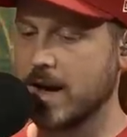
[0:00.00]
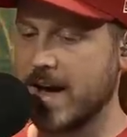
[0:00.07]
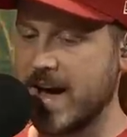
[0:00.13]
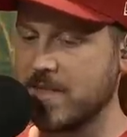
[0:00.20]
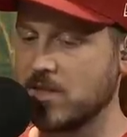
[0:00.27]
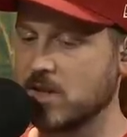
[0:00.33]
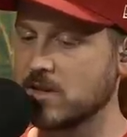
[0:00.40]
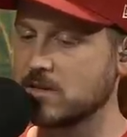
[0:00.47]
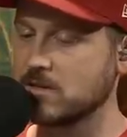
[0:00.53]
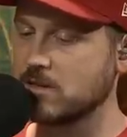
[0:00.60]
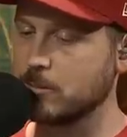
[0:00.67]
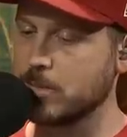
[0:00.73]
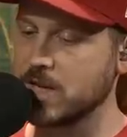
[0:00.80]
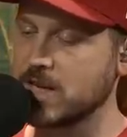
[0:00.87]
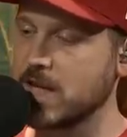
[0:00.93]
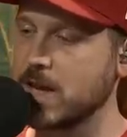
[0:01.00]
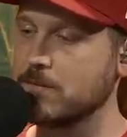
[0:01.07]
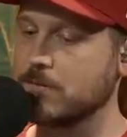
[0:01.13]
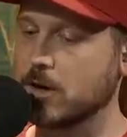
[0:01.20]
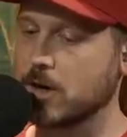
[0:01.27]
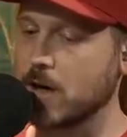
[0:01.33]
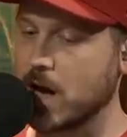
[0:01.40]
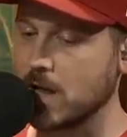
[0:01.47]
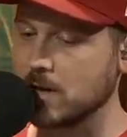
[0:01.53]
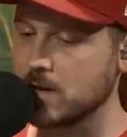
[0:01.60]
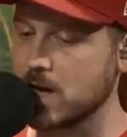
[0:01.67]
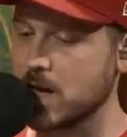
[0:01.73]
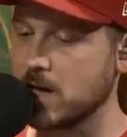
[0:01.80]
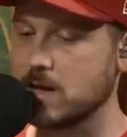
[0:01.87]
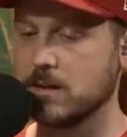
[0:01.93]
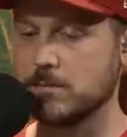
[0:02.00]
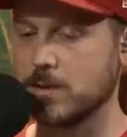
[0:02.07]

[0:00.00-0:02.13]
I think this is a big game for Golladay.